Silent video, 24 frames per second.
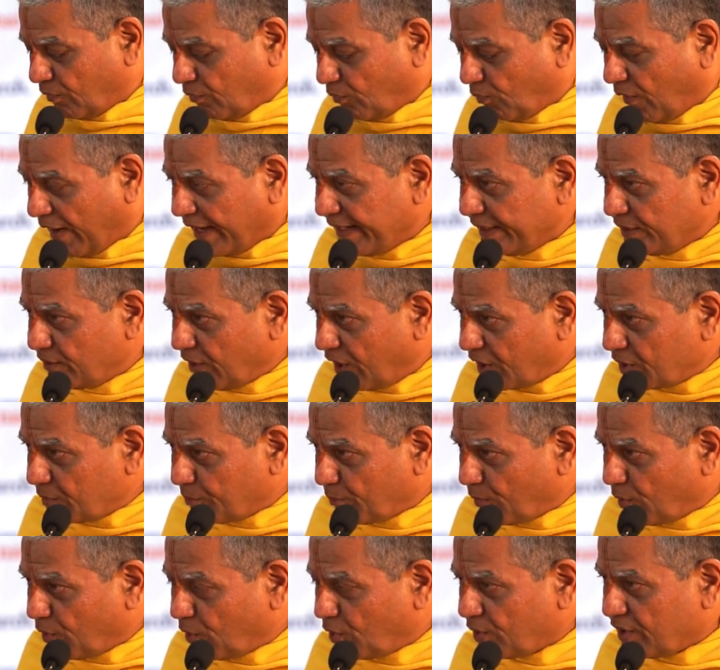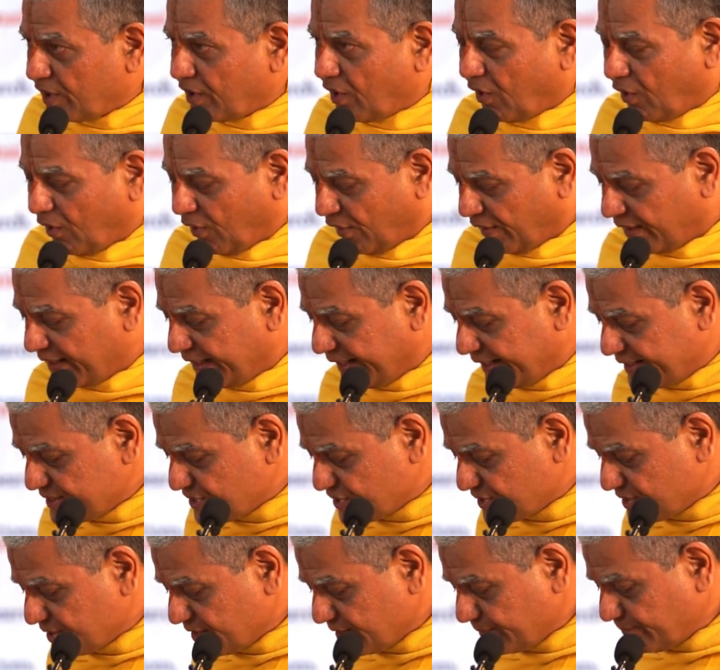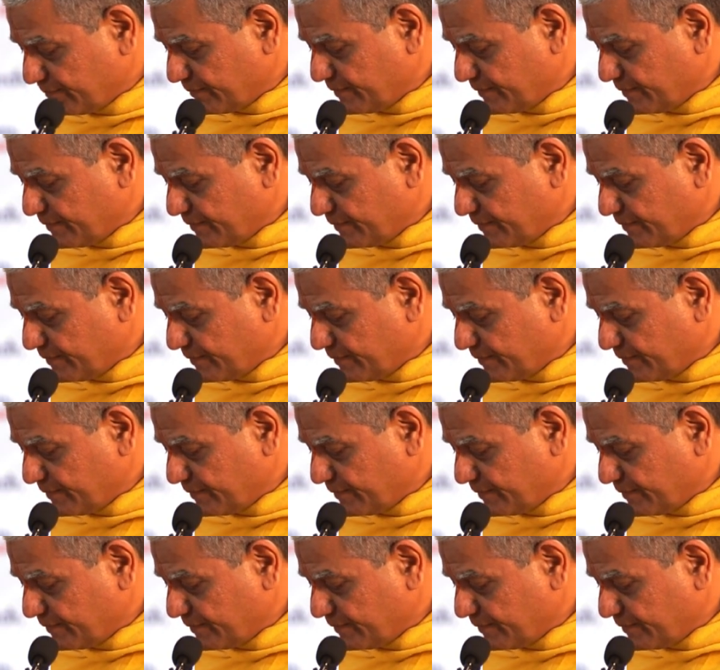Why not more or less?